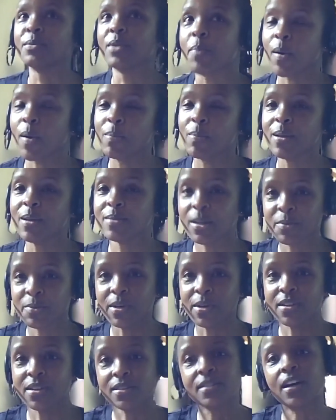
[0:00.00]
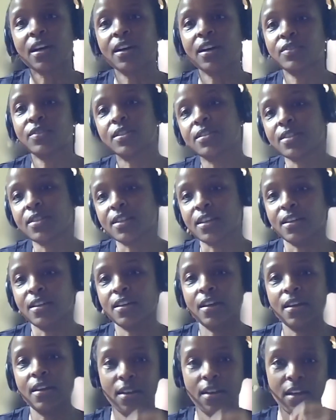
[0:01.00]
problems that we discovered
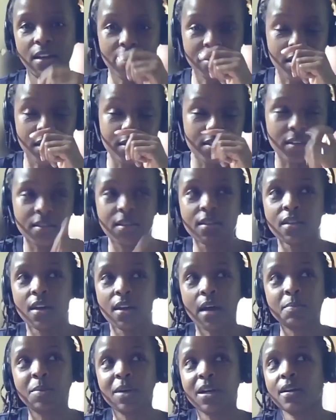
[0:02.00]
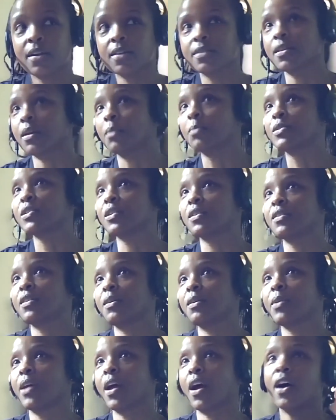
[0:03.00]
in a sense. I think there had been an assumption that
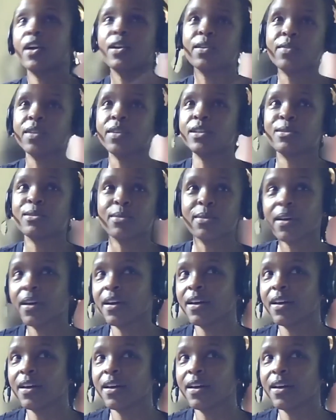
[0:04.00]
we kind of need to